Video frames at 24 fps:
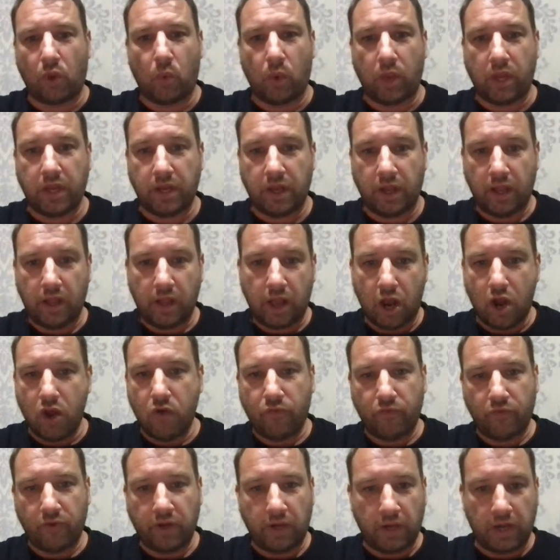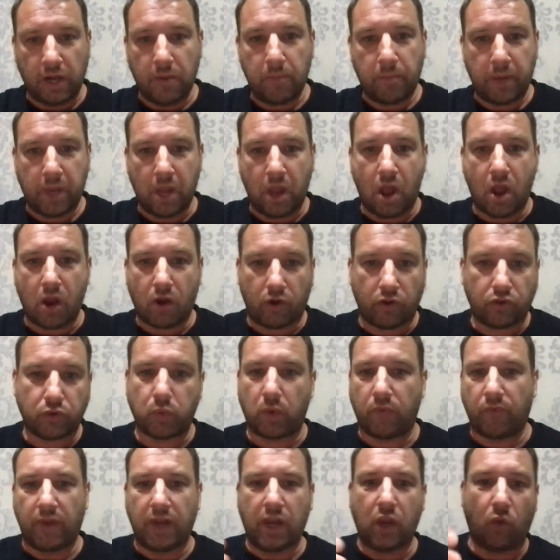doing over in Olympiacos
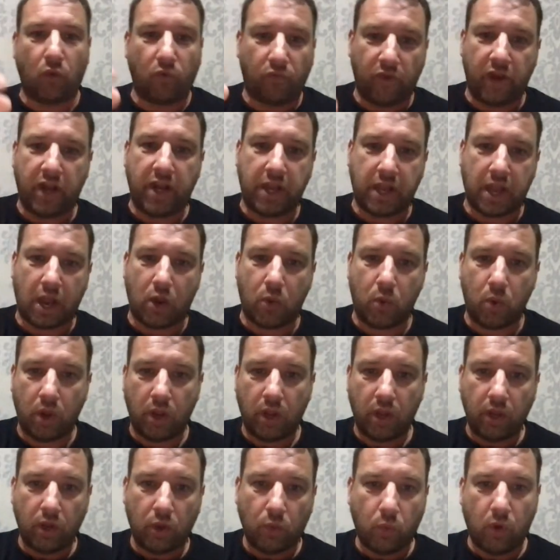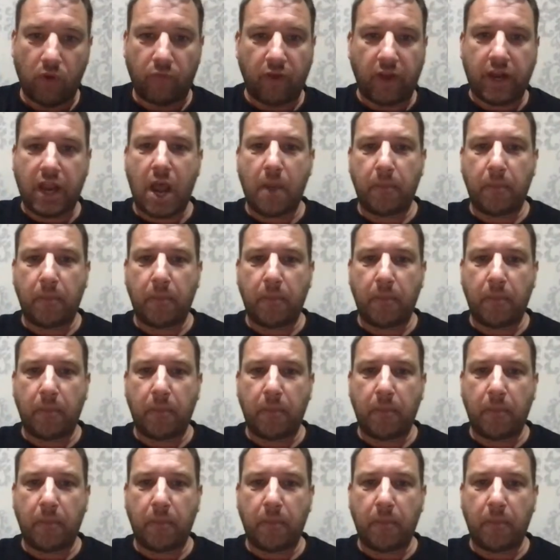with a little video with a